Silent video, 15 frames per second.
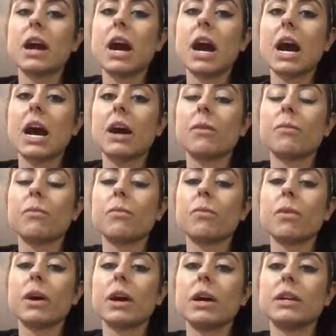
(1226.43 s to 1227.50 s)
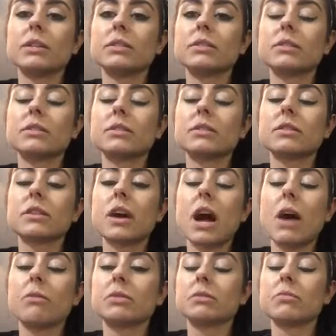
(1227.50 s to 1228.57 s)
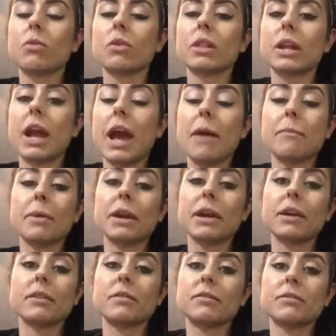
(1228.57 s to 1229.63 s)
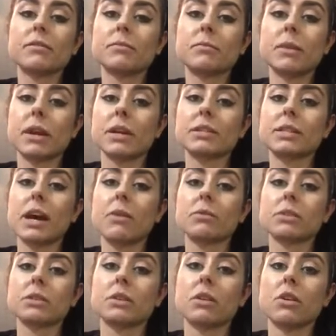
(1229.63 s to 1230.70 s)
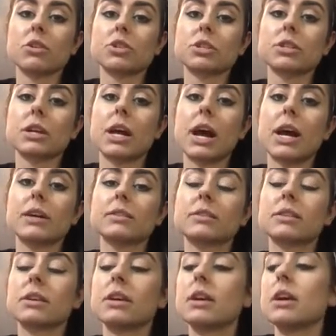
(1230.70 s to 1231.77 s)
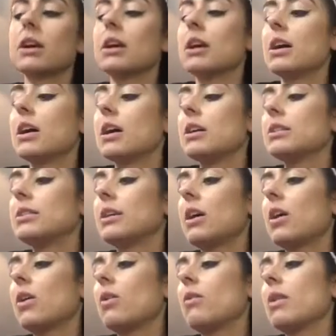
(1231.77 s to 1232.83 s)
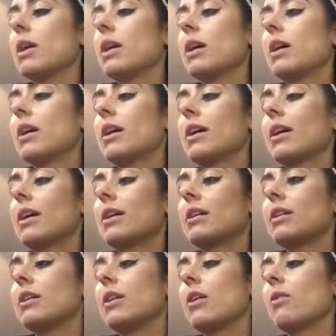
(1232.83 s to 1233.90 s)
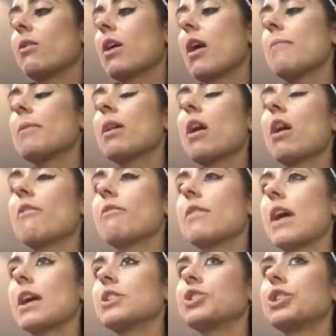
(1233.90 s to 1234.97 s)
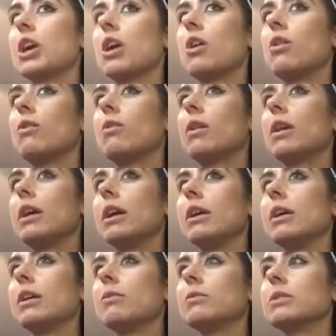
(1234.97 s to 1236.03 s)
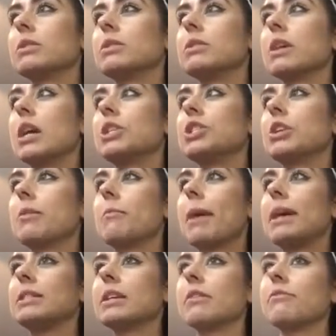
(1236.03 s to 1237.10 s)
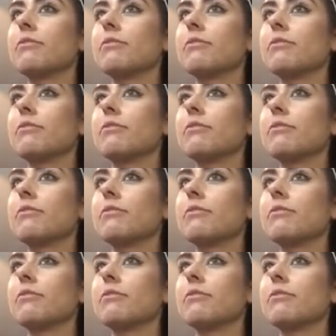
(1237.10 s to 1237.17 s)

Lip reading: I was more than happy because that was the largest class. So, you know, coming off of that show, it was such an amazing